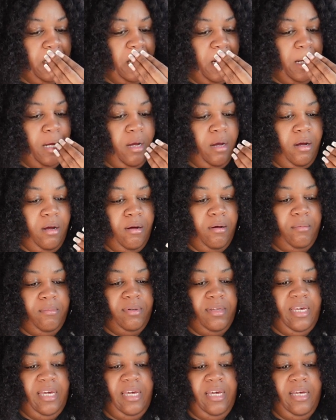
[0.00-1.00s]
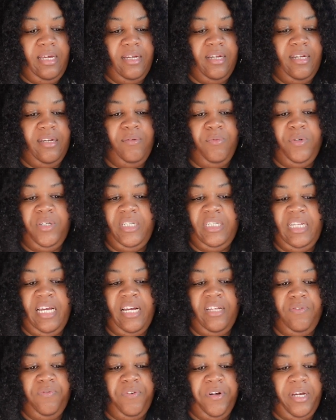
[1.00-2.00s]
which
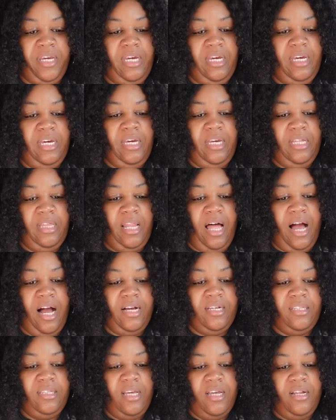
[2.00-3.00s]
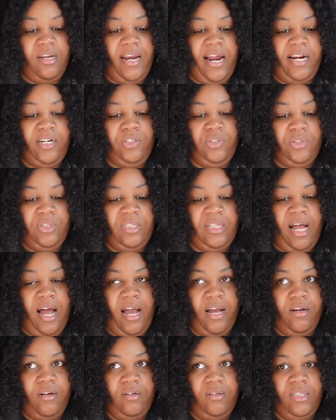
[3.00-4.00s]
stands for Kiki Locks and Natural
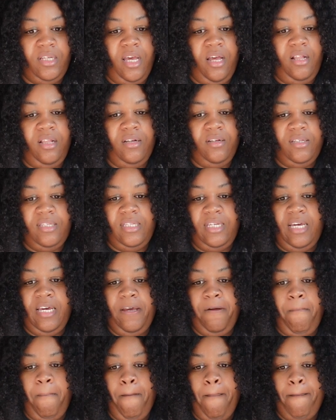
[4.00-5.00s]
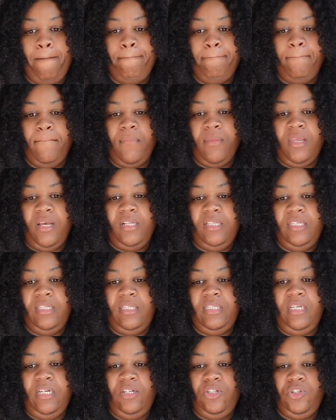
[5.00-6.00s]
Styles LLC. To
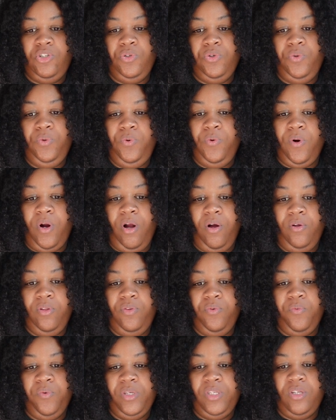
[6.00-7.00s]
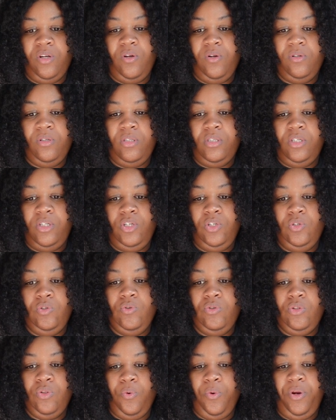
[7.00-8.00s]
see true growth results,
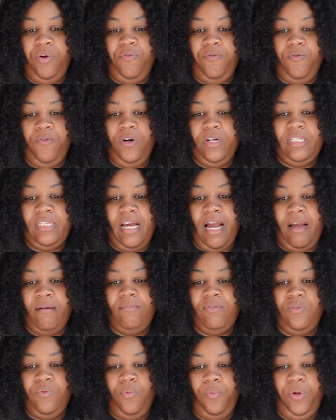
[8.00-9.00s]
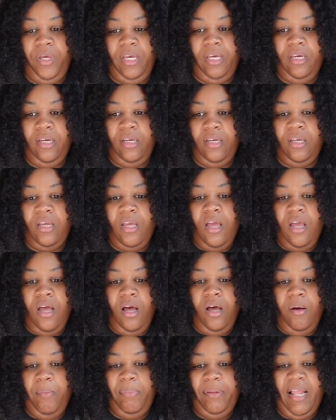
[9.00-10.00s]
use 3 to 4 times a week.
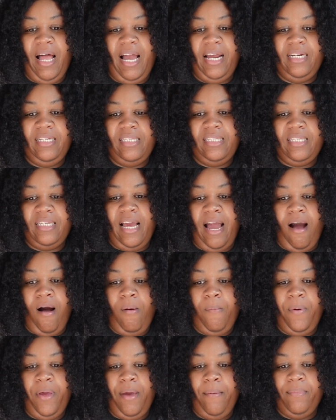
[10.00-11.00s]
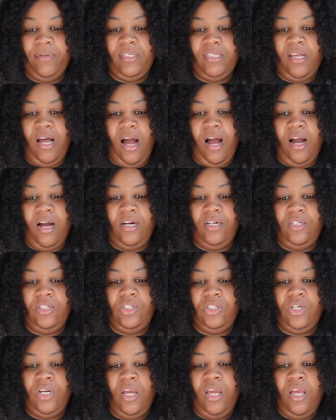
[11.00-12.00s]
Apply to scalp and
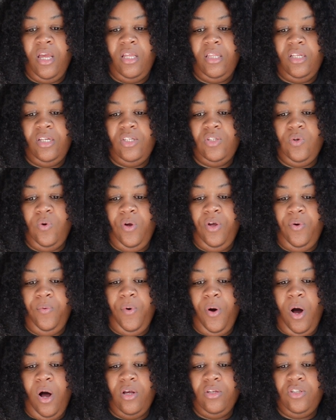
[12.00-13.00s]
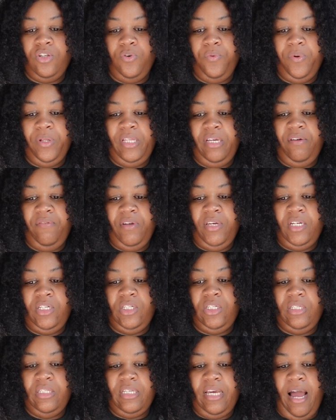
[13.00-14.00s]
massage. This oil will also relieve
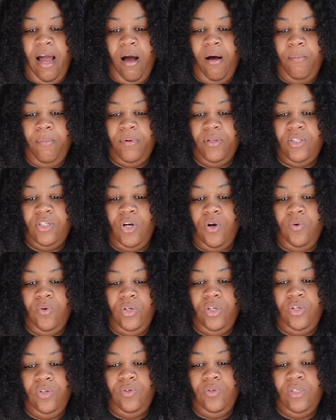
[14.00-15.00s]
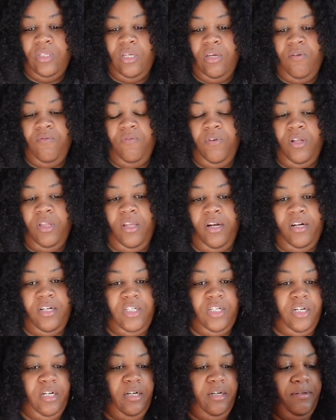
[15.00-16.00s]
itchy scalp. Don't use if
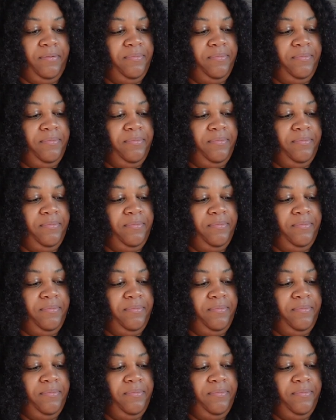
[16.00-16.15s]
allergic.